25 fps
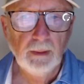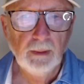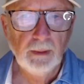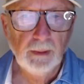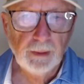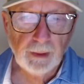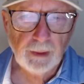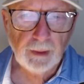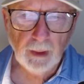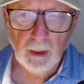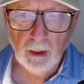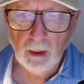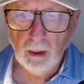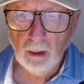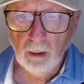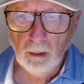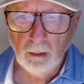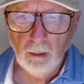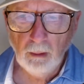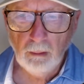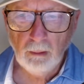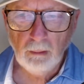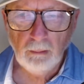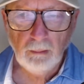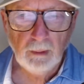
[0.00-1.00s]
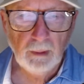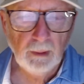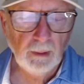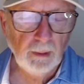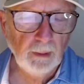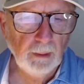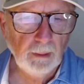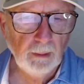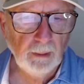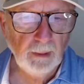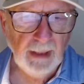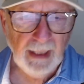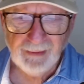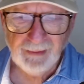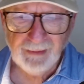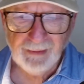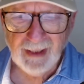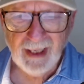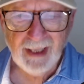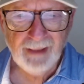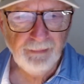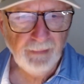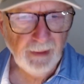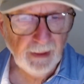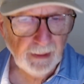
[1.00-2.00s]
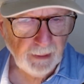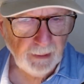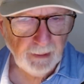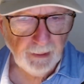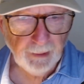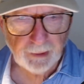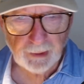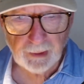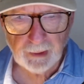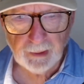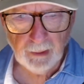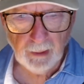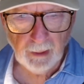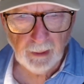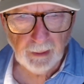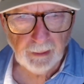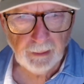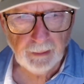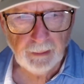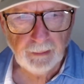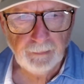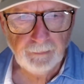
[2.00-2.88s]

So, how'd that myth get started?